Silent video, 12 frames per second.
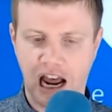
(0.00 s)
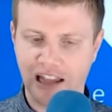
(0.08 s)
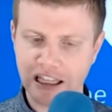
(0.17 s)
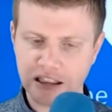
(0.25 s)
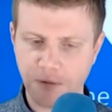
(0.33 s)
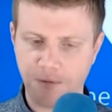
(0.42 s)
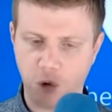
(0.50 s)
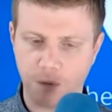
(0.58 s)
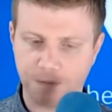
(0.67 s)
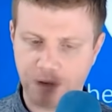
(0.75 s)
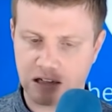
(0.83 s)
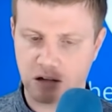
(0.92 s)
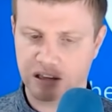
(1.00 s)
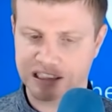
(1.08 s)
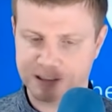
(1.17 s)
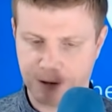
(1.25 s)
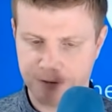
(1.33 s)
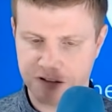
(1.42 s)
I like the form factor of the
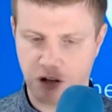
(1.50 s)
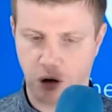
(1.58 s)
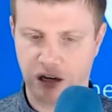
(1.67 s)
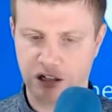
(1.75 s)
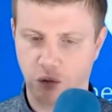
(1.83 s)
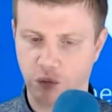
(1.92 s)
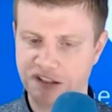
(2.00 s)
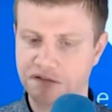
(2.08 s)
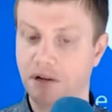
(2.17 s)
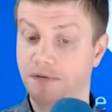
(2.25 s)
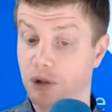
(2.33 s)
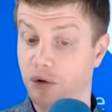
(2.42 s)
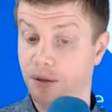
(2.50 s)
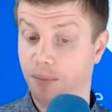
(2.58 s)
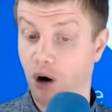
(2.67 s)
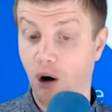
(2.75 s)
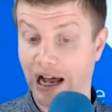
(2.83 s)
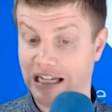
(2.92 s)
Surface Go, and your recent review of the
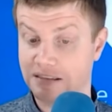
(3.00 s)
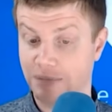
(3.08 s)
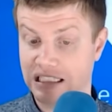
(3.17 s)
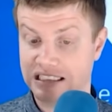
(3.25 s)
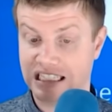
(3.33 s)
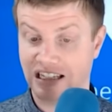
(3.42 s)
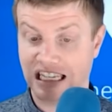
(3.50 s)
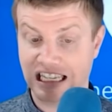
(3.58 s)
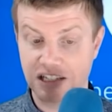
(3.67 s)
Pro X made it sound